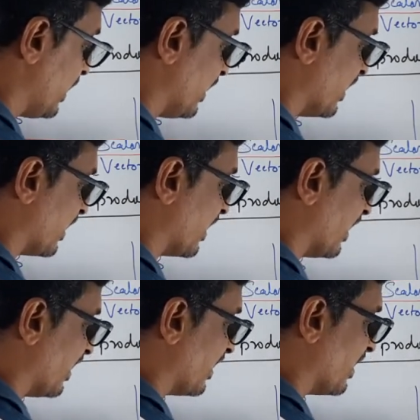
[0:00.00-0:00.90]

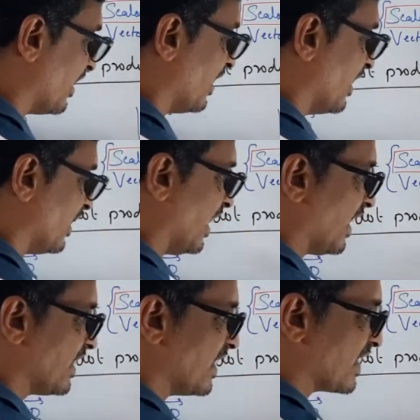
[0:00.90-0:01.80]
degree, that
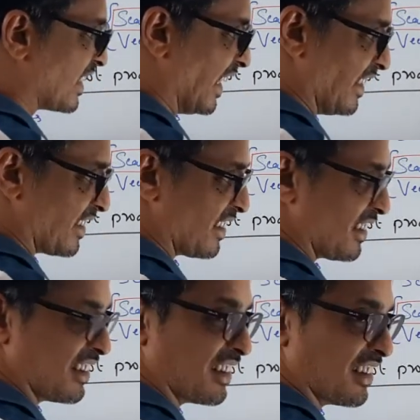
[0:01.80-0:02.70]
is this case.
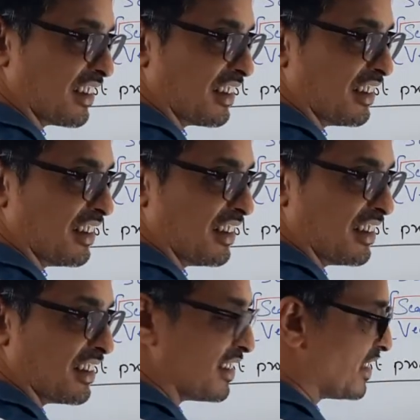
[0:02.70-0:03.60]

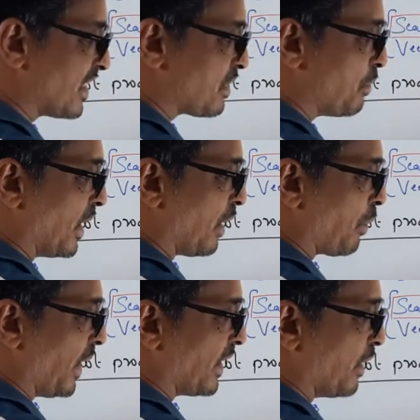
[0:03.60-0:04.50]
Just
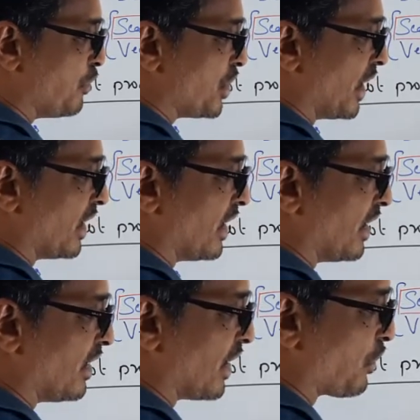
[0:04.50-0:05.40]
multiply the mg and
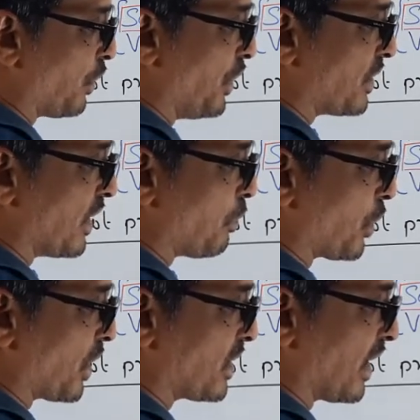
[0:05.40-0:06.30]
that's why you say the
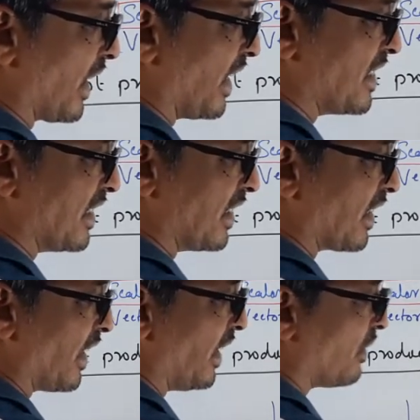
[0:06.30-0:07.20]
potential energy,
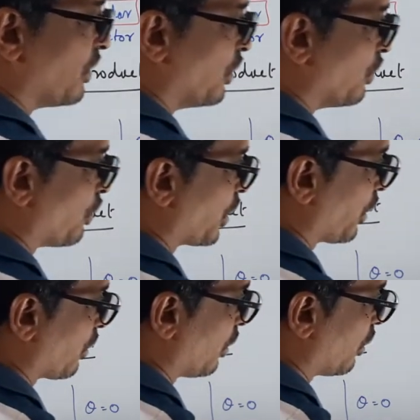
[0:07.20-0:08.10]
correct? What you
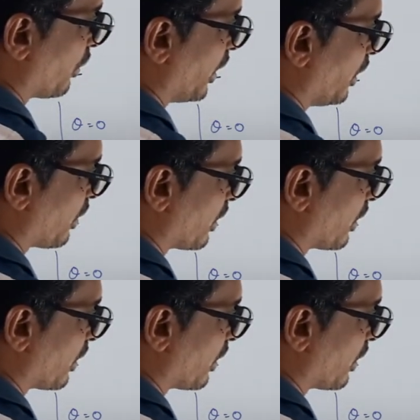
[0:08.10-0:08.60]
call, when it has